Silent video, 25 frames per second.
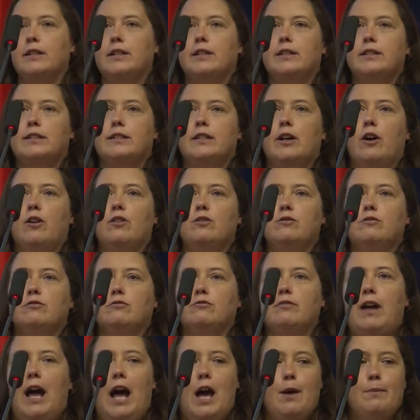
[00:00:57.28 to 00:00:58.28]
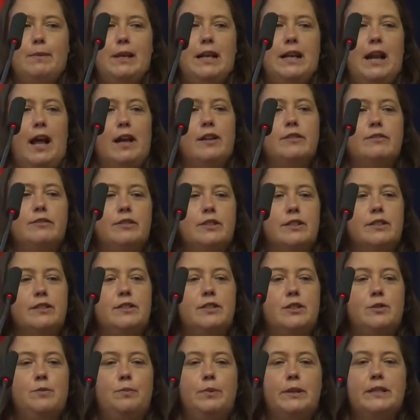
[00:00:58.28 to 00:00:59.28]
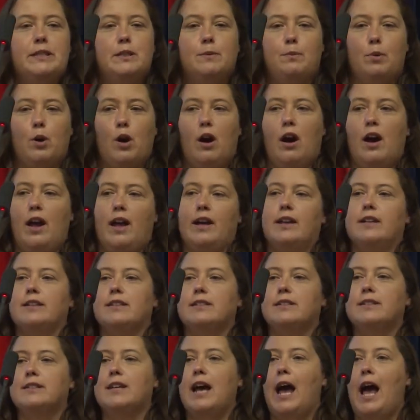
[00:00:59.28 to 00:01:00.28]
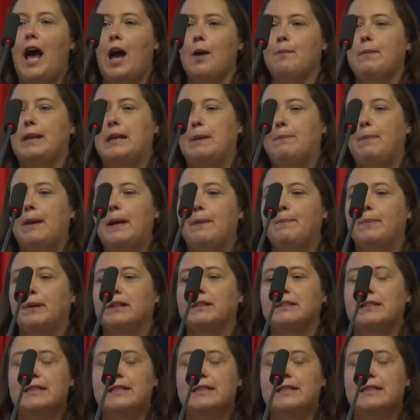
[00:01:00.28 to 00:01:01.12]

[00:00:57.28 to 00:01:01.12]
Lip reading: So how many languages? You'd be surprised how many people